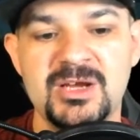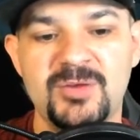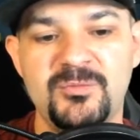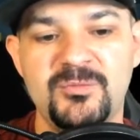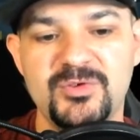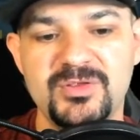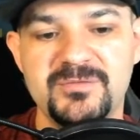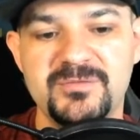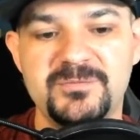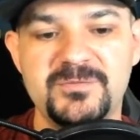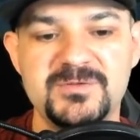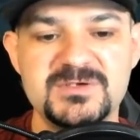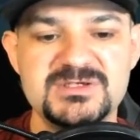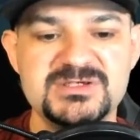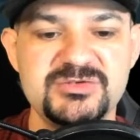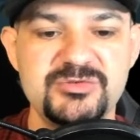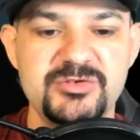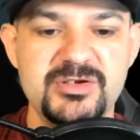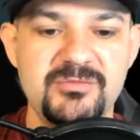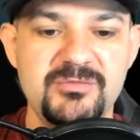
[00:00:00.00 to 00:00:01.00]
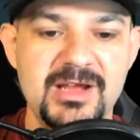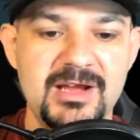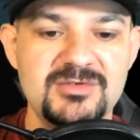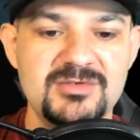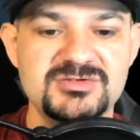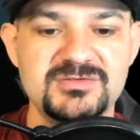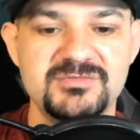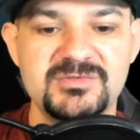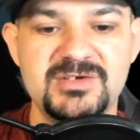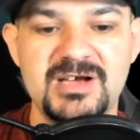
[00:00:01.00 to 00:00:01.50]
for the first 3
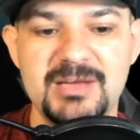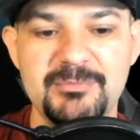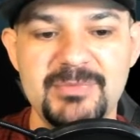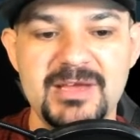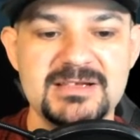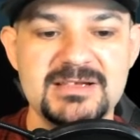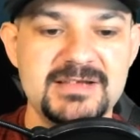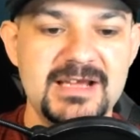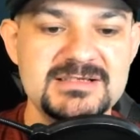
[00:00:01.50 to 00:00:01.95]
rounds of combat,